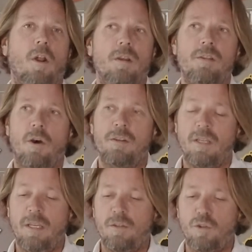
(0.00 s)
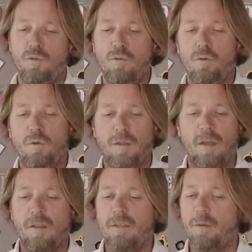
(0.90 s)
Aussie to, I
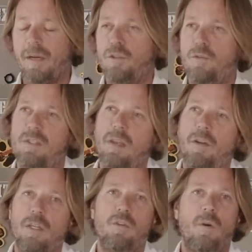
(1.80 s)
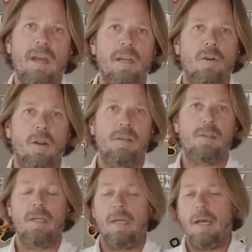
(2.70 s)
think these are about $270 to
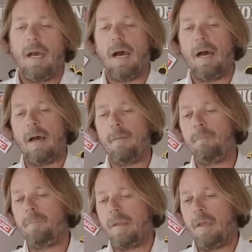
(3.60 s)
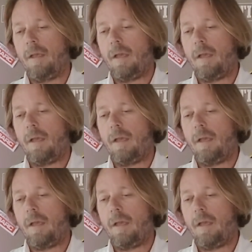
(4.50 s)
$80.